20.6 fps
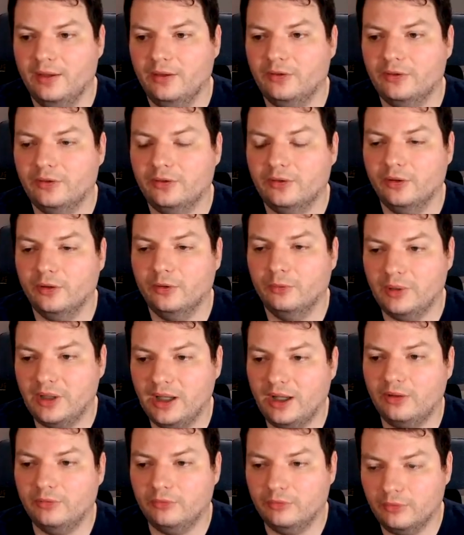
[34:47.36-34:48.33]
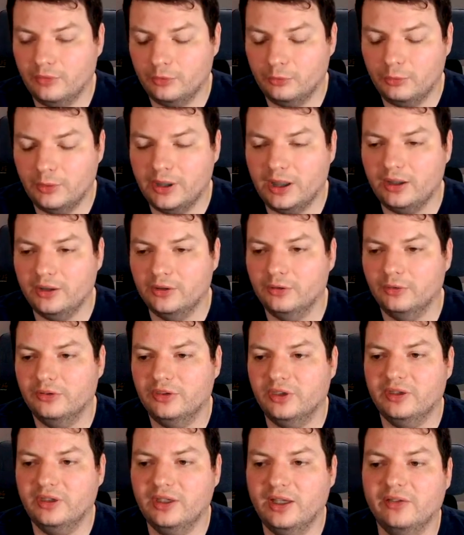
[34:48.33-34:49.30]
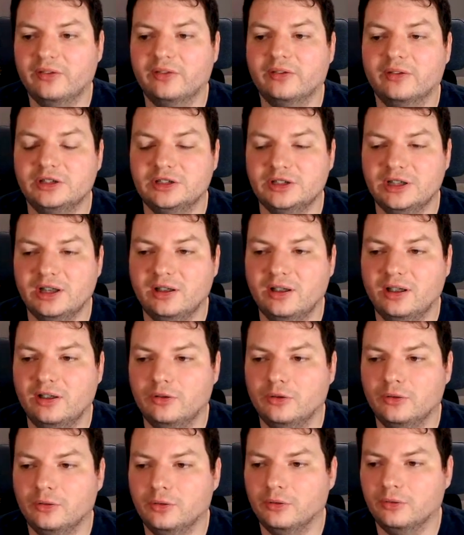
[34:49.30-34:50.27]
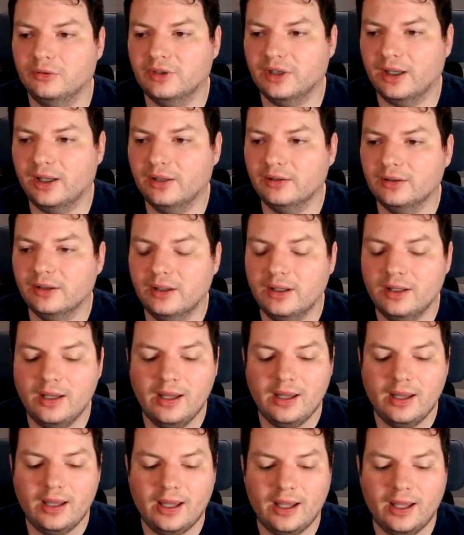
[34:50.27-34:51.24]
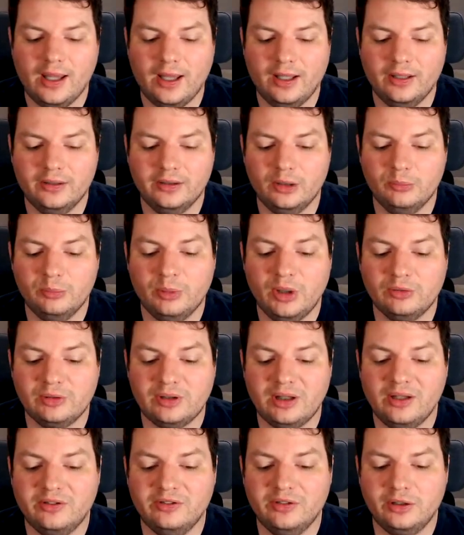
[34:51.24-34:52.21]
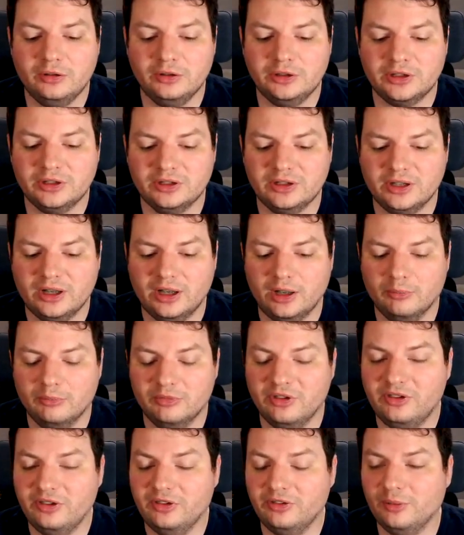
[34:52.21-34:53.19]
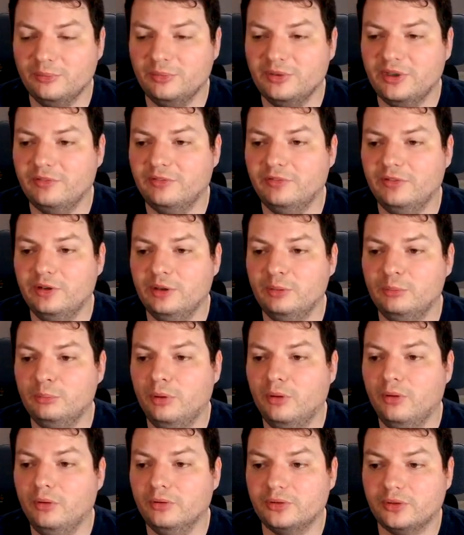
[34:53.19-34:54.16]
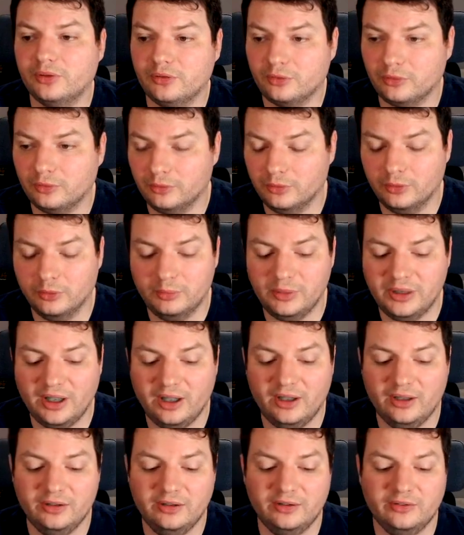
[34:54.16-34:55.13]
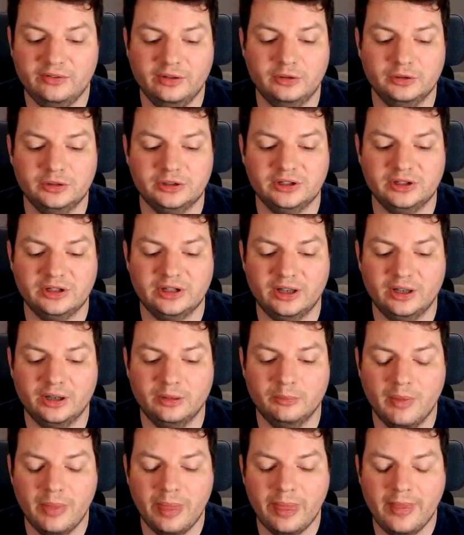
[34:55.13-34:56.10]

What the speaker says: So we are using, yes, Jenkins to do that. And about execution time, this is something very important behind execution time.